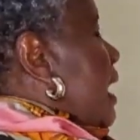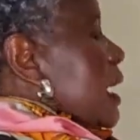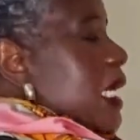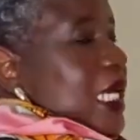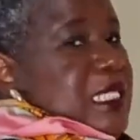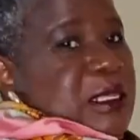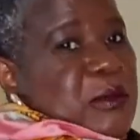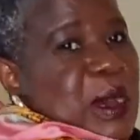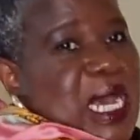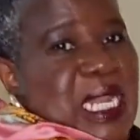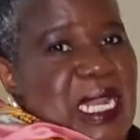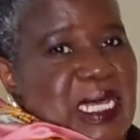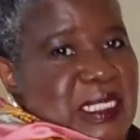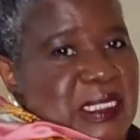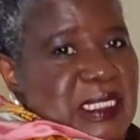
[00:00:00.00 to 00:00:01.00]
and the
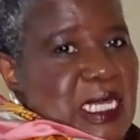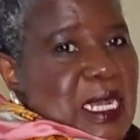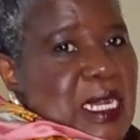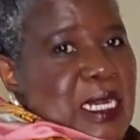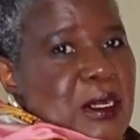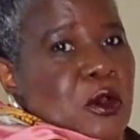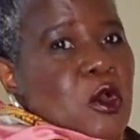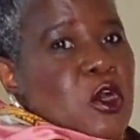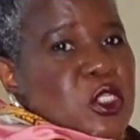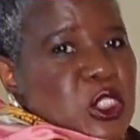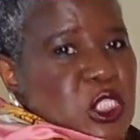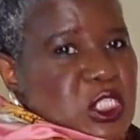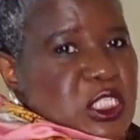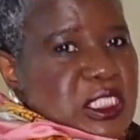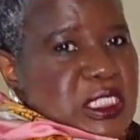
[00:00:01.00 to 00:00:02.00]
balance are
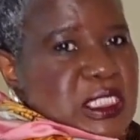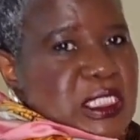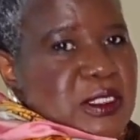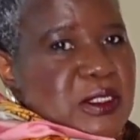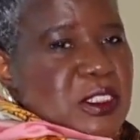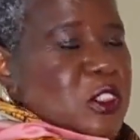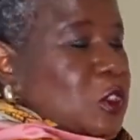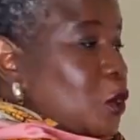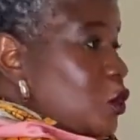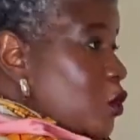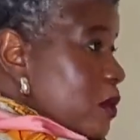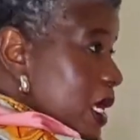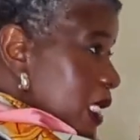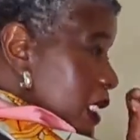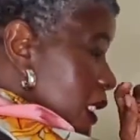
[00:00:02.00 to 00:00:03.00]
consonants. So, to
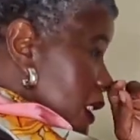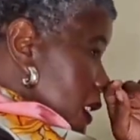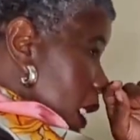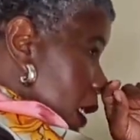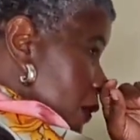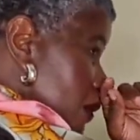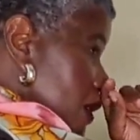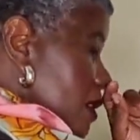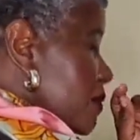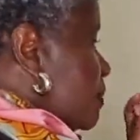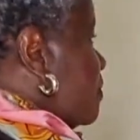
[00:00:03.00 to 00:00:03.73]
make the sound